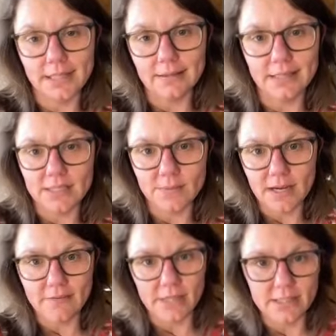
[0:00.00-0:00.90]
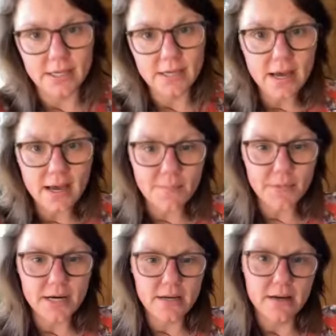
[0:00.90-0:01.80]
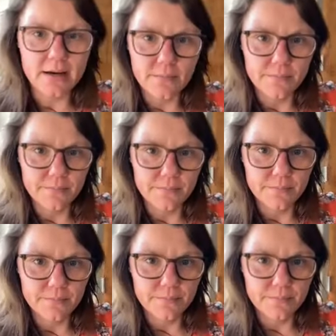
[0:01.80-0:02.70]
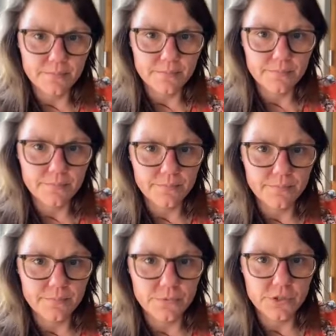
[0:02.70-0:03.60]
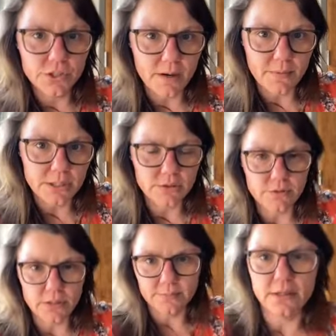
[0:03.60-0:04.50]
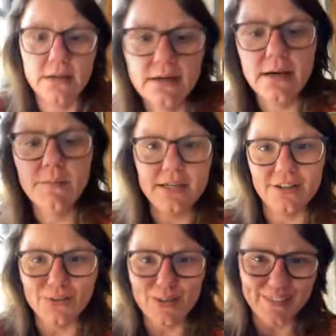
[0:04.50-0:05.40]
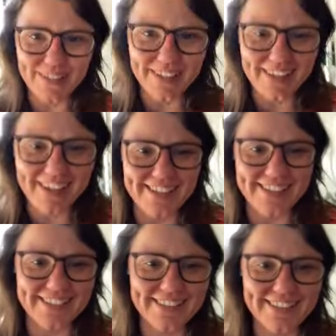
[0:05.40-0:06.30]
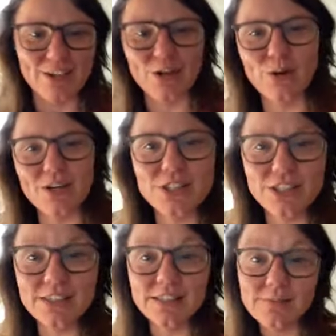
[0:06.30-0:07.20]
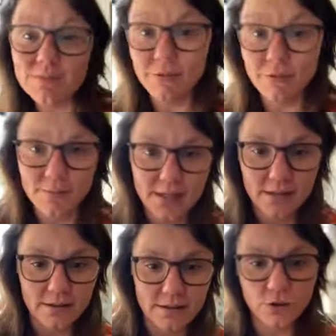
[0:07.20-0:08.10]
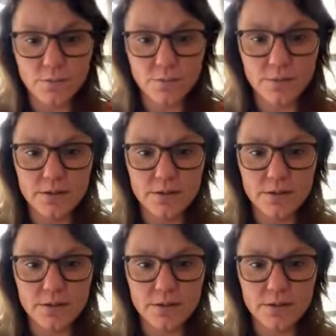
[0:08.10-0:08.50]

that's my advice. I'm gonna um, just grab my charger real quick, but I'll be here. You're welcome to ask questions, okay. maybe from